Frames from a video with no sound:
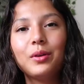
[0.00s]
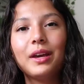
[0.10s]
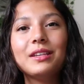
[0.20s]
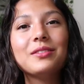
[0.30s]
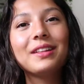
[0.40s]

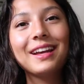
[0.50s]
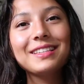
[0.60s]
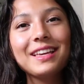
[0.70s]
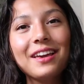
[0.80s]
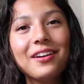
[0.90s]
Okay, so the
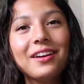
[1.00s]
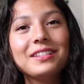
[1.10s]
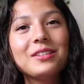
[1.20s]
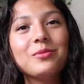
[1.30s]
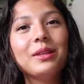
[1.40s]
next thing I got
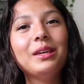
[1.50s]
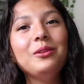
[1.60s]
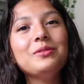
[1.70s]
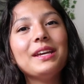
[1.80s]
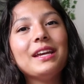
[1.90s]
is this really
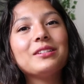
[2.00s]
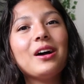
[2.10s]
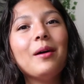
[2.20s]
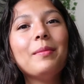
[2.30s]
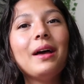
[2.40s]
cute tank
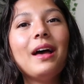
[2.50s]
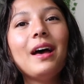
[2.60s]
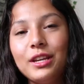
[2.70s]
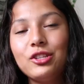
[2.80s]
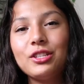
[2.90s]
top.
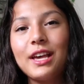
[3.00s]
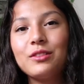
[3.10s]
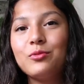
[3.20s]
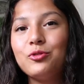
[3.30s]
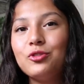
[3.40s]
It just
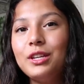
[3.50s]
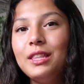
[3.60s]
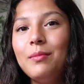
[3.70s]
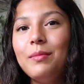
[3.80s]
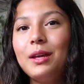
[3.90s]
has ruching
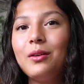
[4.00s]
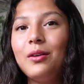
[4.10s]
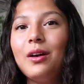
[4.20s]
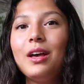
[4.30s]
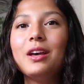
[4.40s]
in the
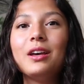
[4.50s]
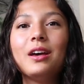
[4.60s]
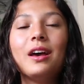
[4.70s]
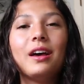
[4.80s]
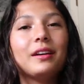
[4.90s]
middle,
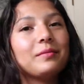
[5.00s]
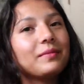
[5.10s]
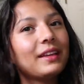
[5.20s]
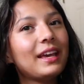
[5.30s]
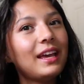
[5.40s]

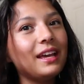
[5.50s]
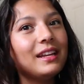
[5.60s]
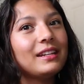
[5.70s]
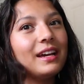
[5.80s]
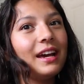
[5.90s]

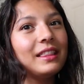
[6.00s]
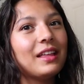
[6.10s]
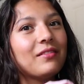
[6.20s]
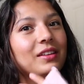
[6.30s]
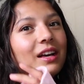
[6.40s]
and I
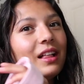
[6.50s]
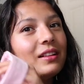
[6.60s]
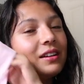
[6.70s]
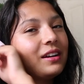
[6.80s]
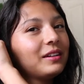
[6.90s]
love the
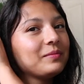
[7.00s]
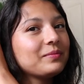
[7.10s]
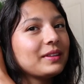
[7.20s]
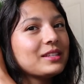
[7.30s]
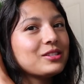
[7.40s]
color.
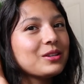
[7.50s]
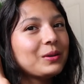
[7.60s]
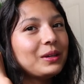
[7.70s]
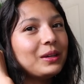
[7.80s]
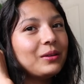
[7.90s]
It's
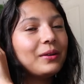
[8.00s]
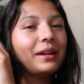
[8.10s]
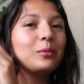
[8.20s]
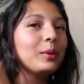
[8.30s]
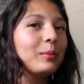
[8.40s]
so cute, and
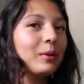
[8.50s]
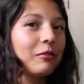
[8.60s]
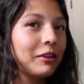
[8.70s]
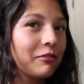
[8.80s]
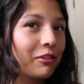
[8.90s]
it'll be
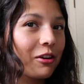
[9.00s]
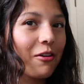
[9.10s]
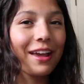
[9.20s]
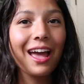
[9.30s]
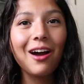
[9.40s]
perfect for
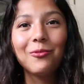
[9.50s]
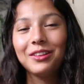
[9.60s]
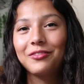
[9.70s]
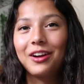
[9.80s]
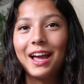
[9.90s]
going out
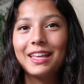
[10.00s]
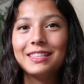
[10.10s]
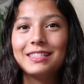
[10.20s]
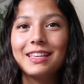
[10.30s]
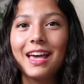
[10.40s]
with
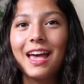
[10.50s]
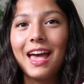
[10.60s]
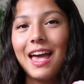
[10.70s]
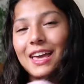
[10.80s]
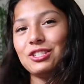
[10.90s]
friends
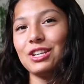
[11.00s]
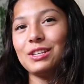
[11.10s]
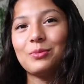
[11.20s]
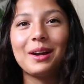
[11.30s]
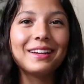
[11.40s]
and
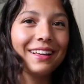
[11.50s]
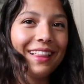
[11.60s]
just wearing to